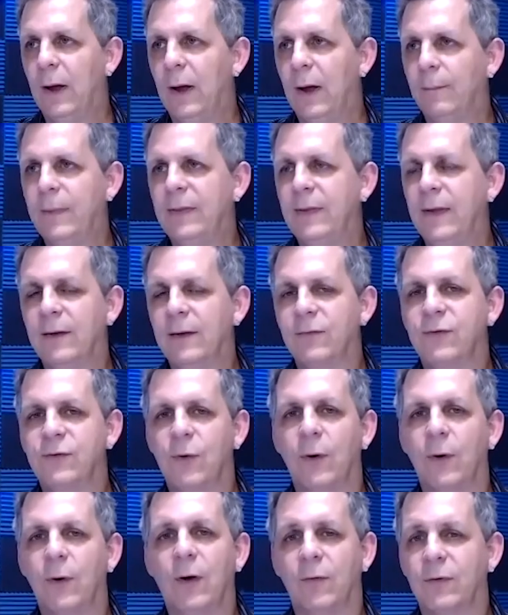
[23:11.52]
Well, I mean, the head
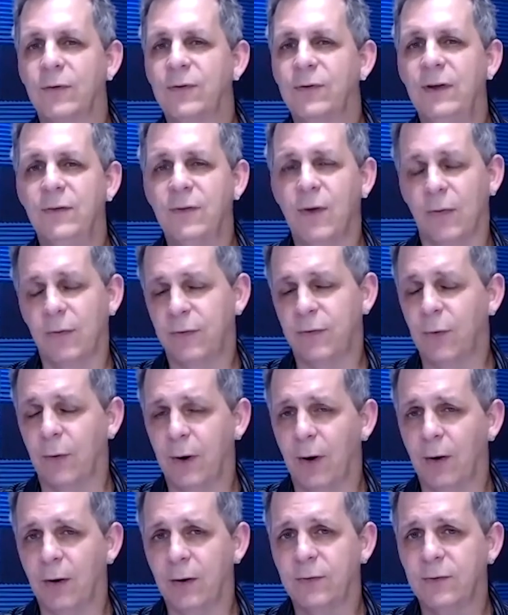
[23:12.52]
of story oversees all the
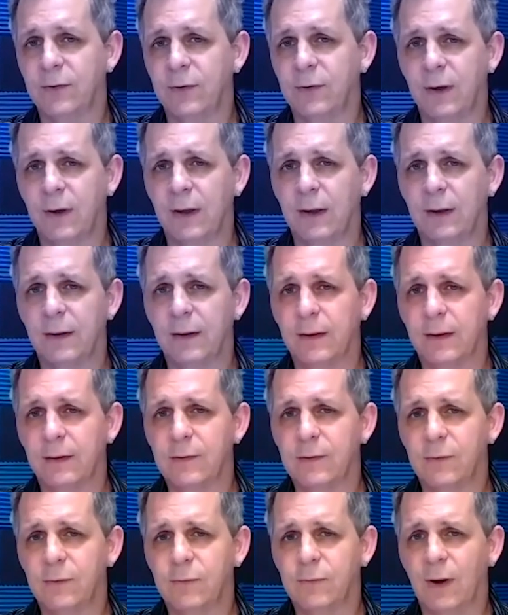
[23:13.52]
story artists. It,
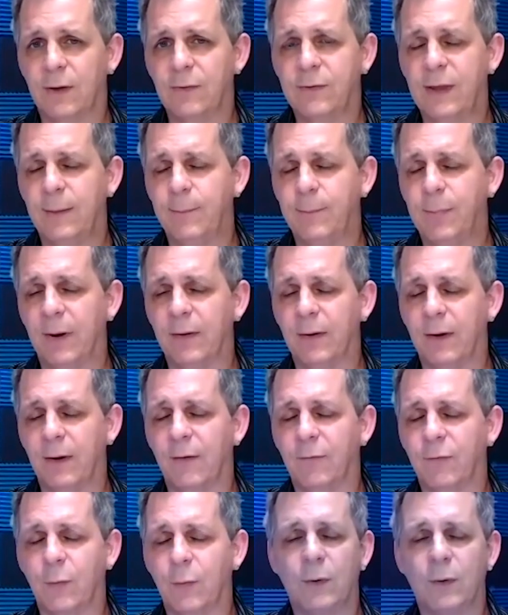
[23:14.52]
okay. it tries to keep
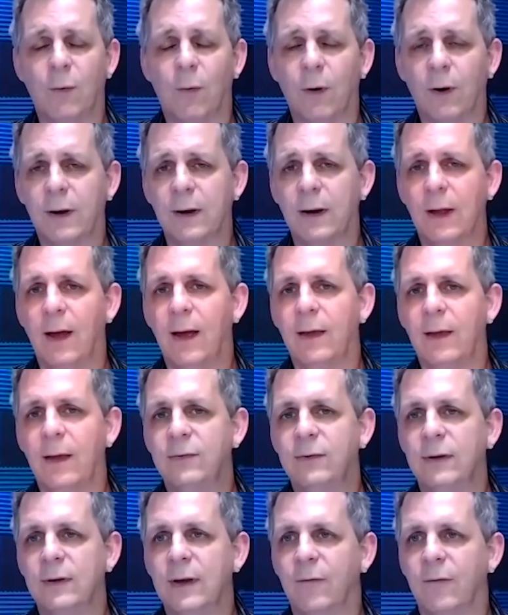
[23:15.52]
everyone
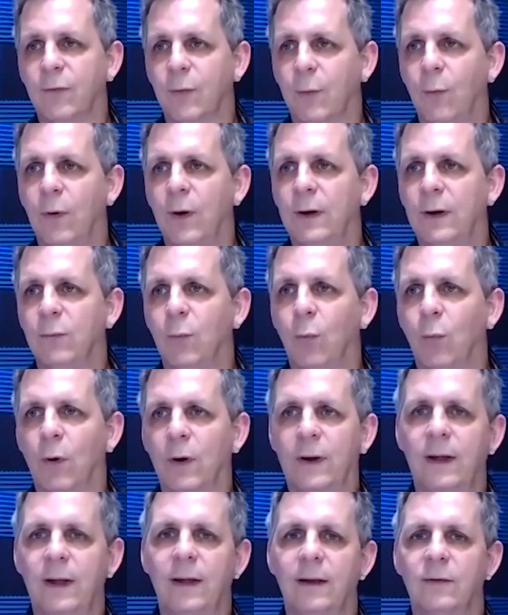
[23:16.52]
organized and everyone
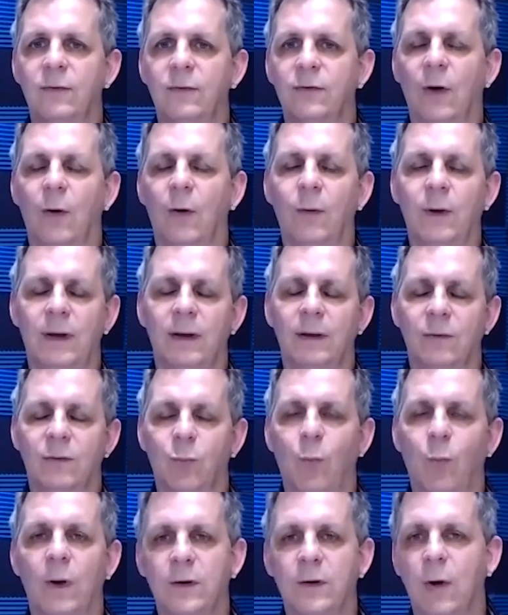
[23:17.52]
working so
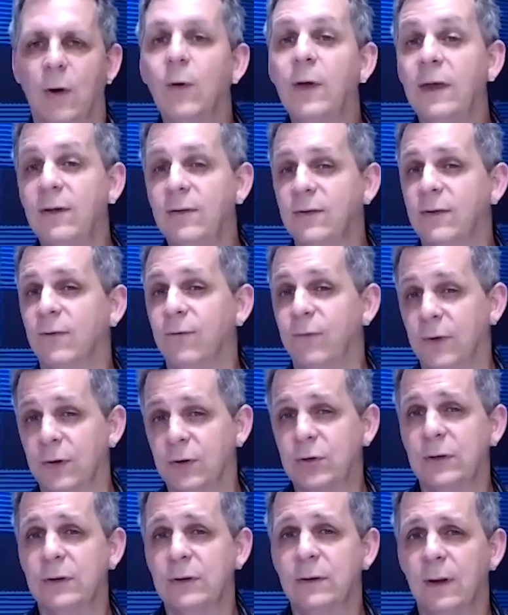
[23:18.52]
it's one cohesive
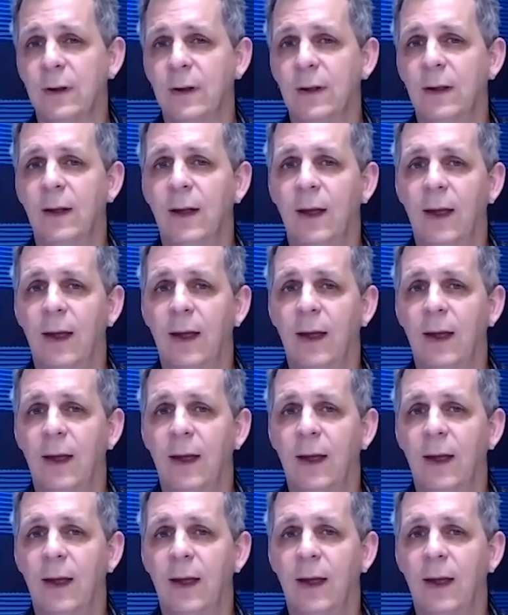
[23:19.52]
vision.